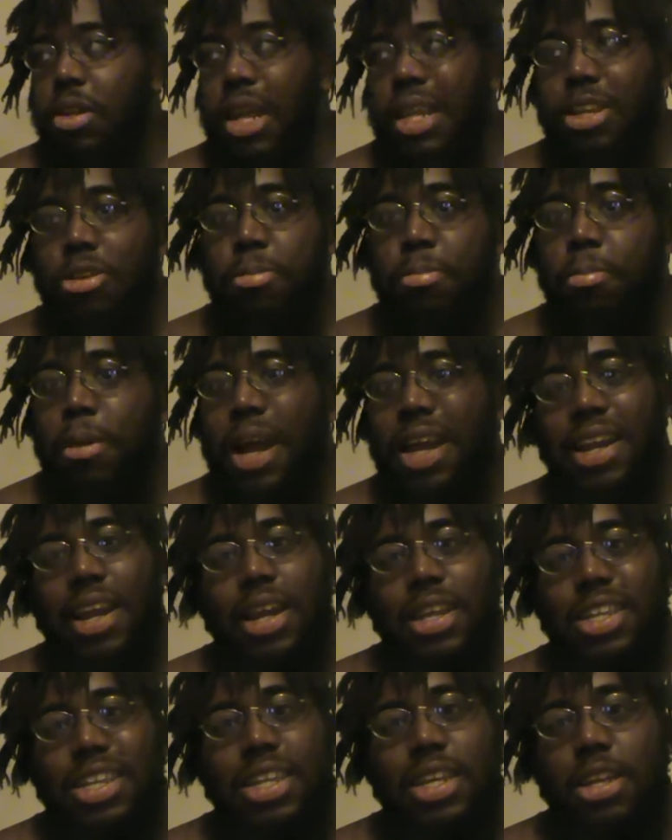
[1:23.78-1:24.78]
You might
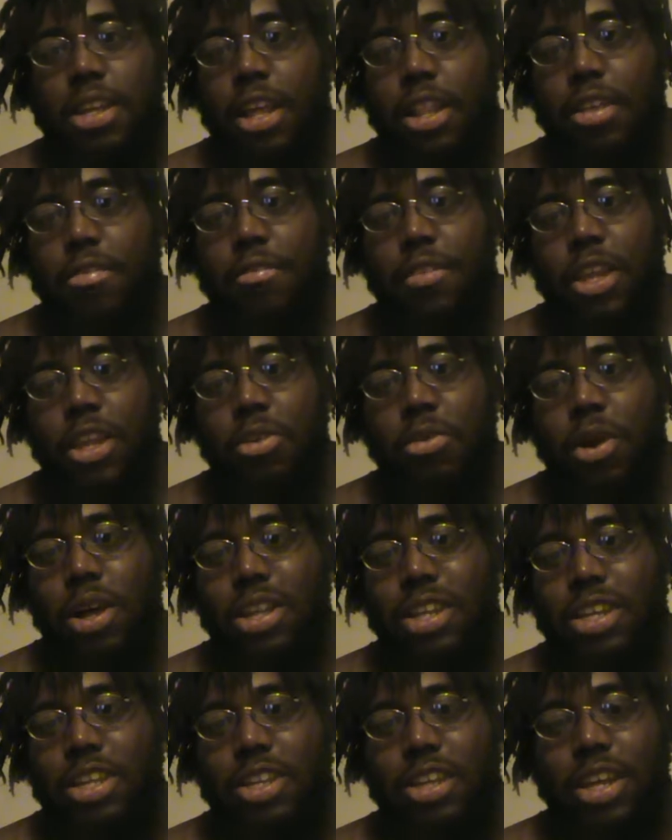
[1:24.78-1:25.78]
not see another video
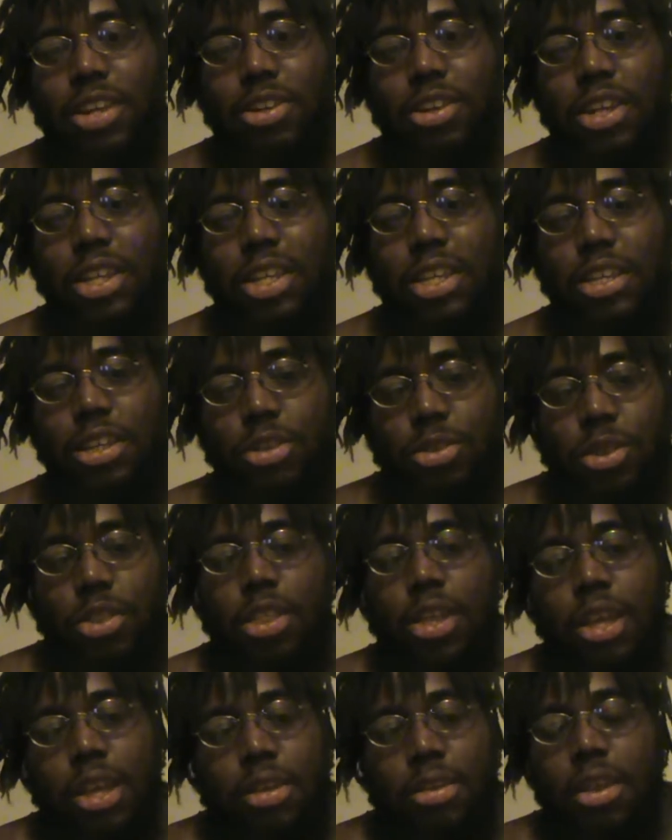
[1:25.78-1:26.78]
on this channel until
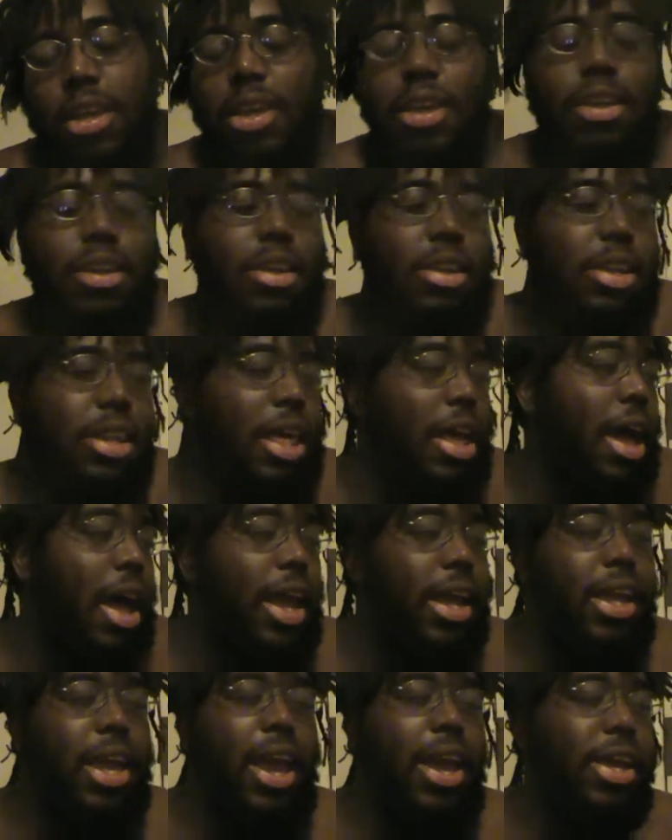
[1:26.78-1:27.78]
then. That
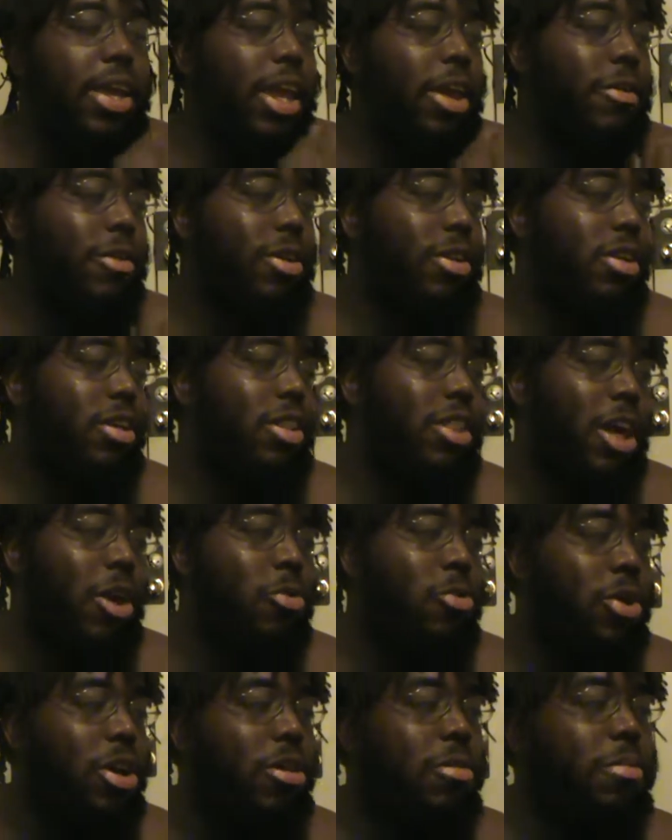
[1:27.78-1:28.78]
I can't guarantee there
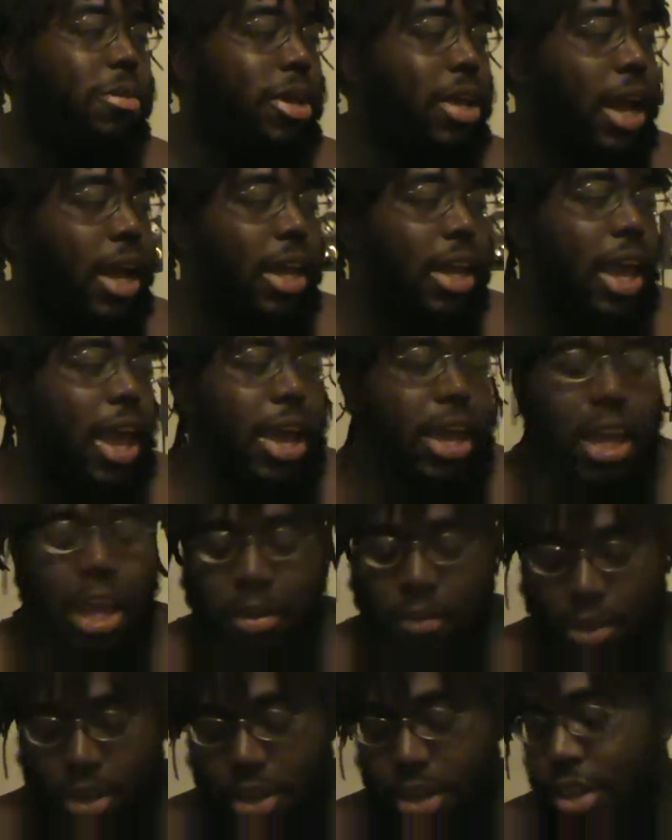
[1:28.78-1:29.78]
will be. I can't
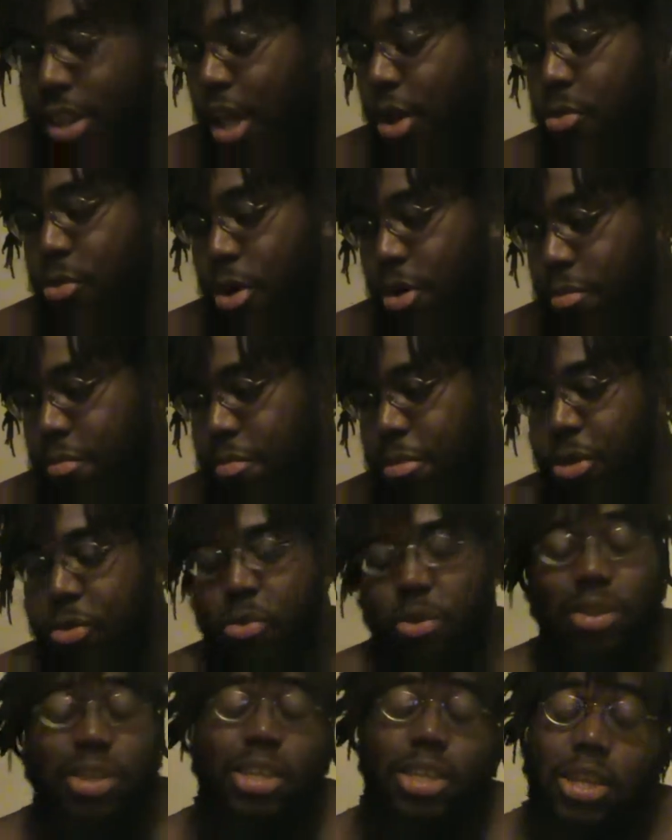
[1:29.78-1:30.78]
guarantee there won't be.
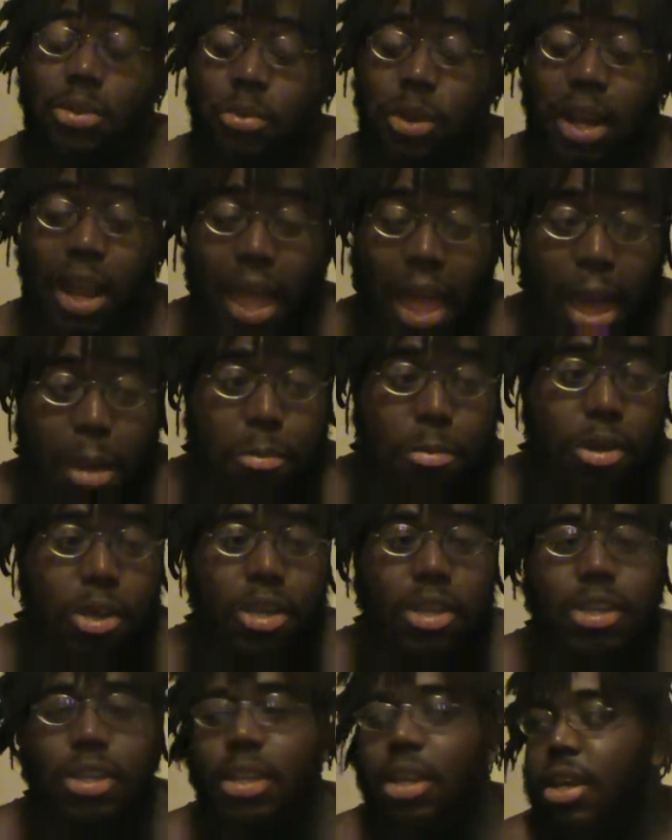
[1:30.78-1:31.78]
We'll see what
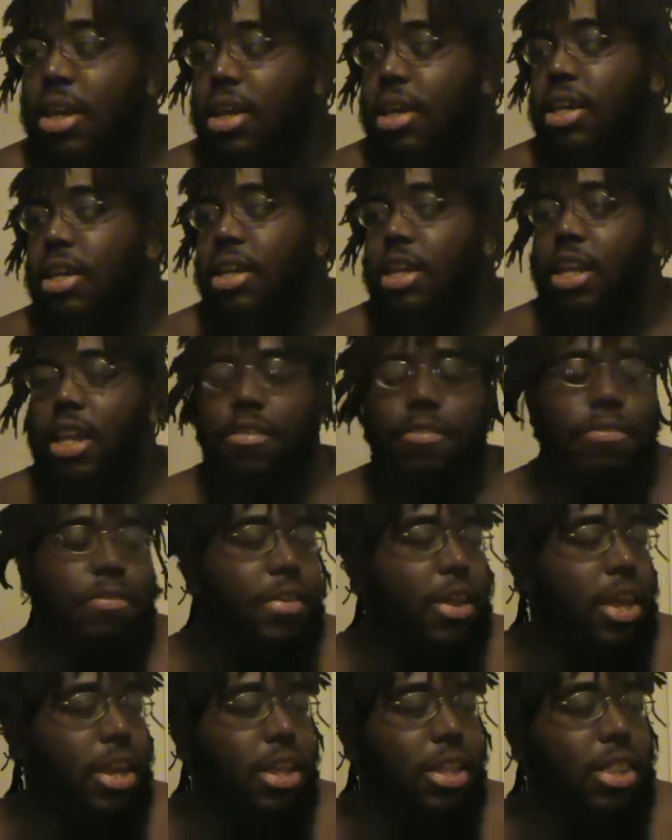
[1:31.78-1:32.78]
happens. If
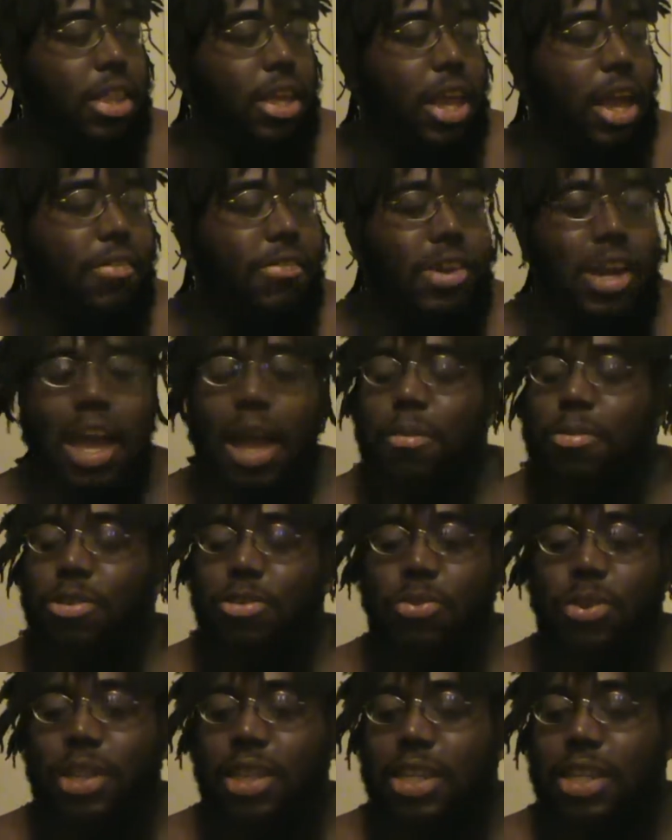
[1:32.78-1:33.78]
anything ever
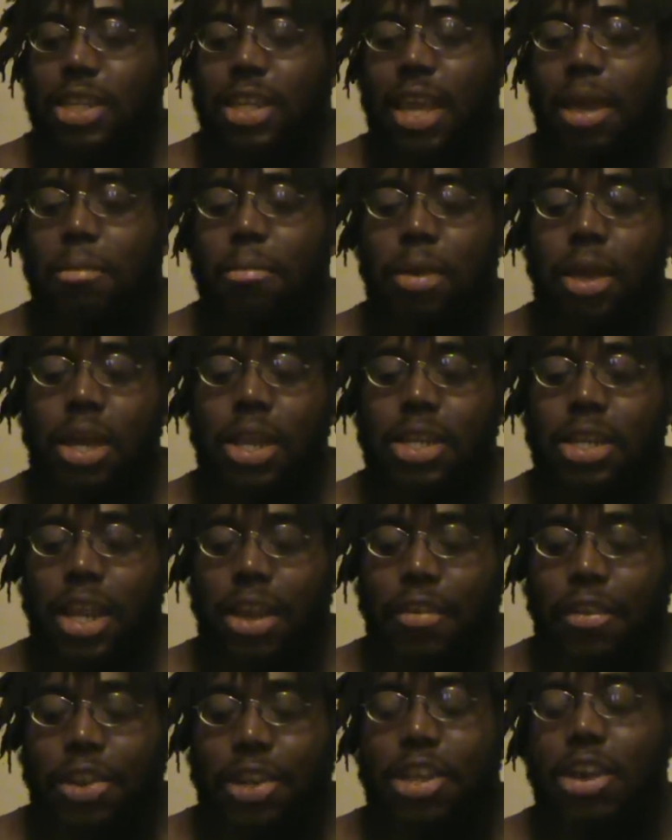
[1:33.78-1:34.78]
happens with Liz Cambage,
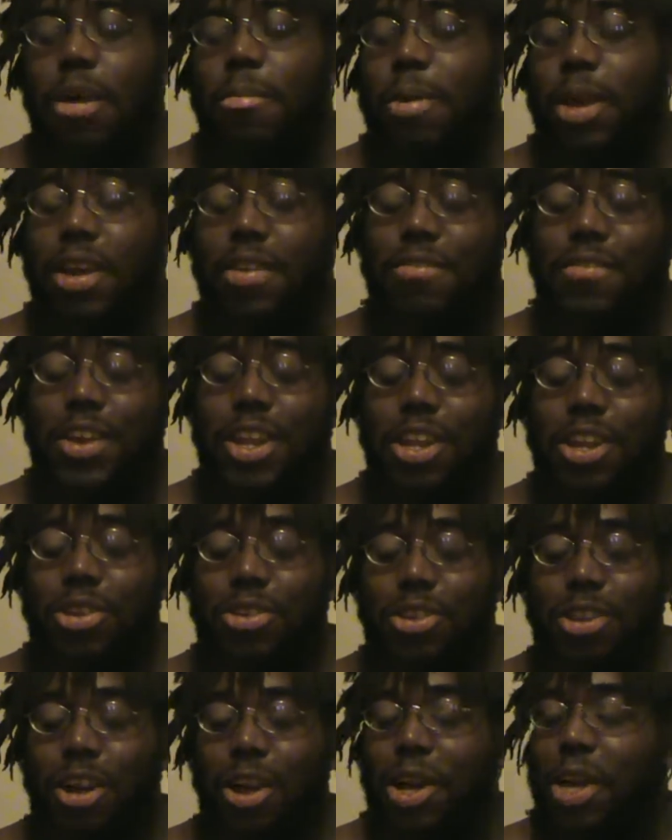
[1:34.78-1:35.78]
guarantee I'll make a video
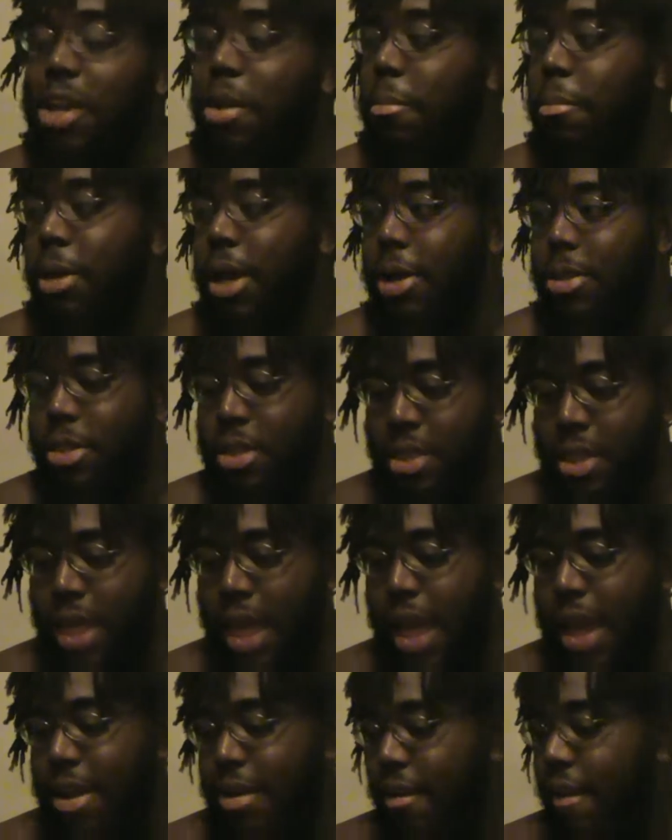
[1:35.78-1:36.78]
talking about
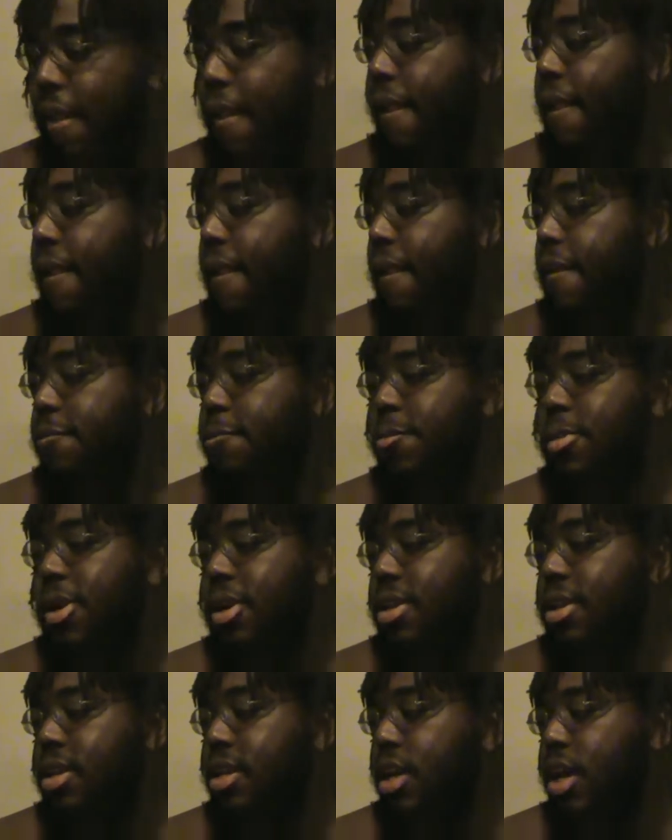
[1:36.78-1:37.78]
that.
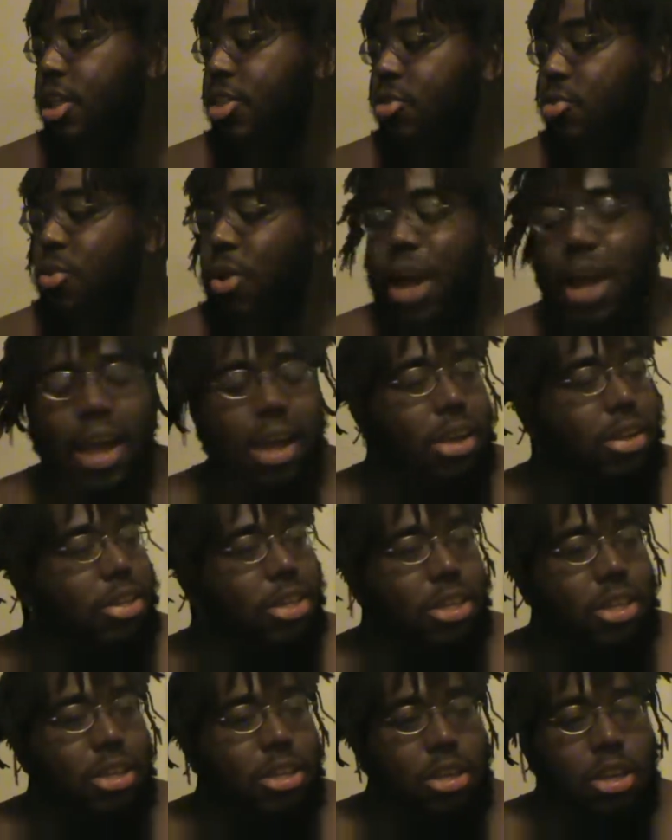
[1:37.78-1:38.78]
But
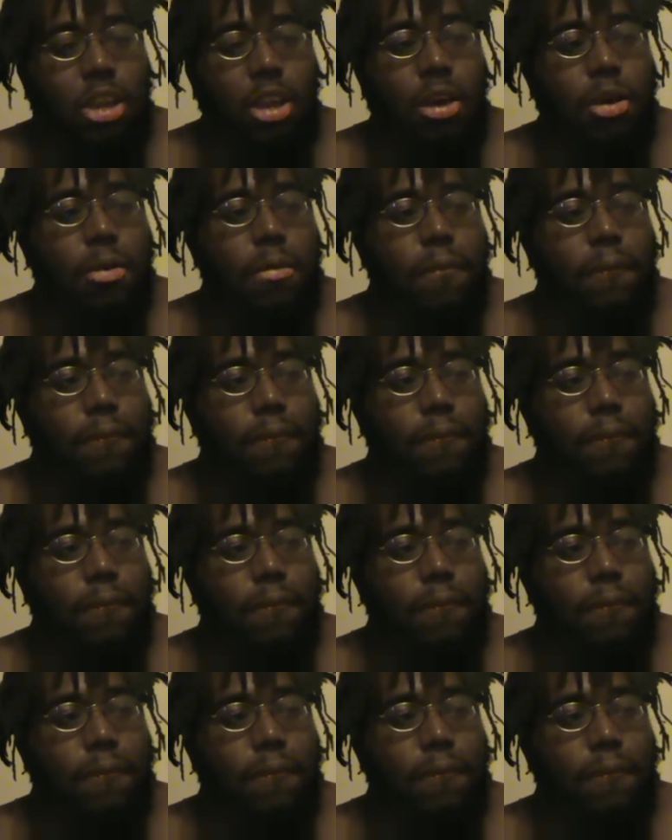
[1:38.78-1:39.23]
otherwise, anything